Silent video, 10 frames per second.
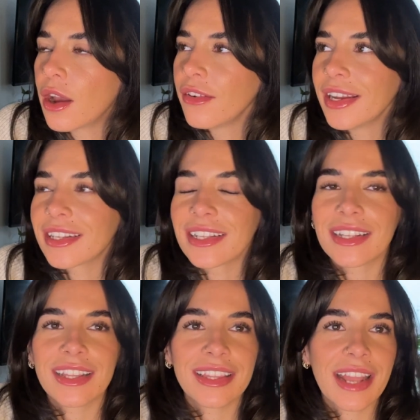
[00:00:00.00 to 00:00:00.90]
All right.
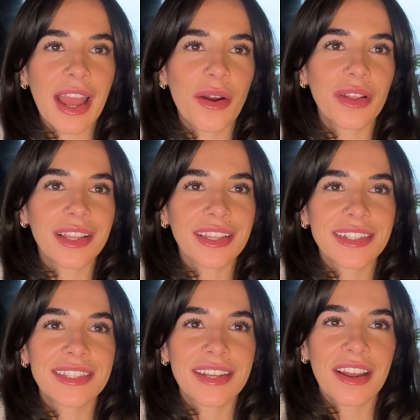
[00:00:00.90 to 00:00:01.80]
Now
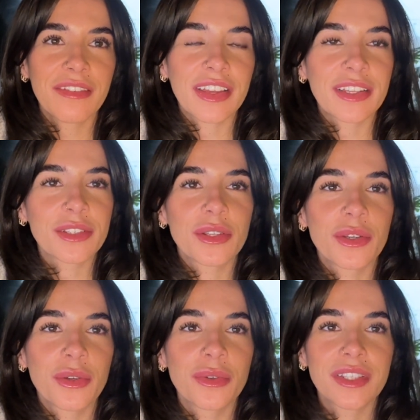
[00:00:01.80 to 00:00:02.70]
let's dive
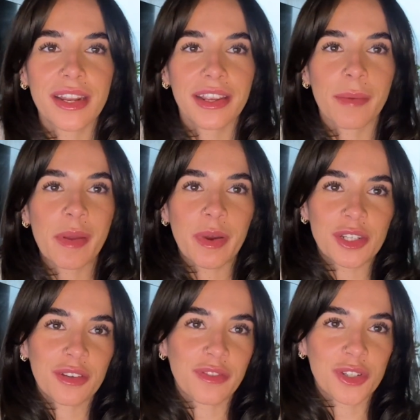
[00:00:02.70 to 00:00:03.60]
into setting up my budget for